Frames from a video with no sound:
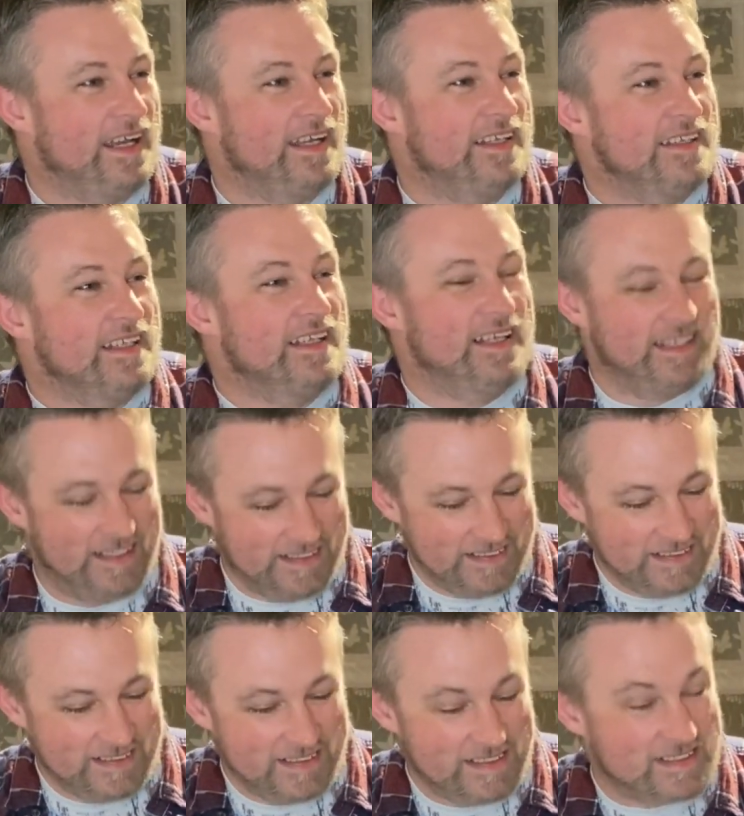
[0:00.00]

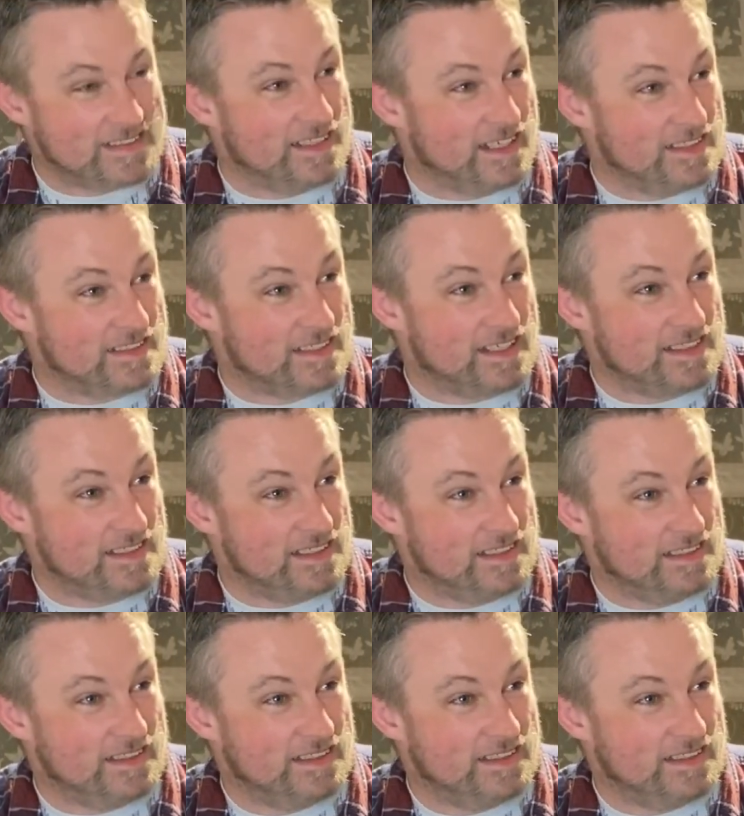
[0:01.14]
It's nice, that, isn't it?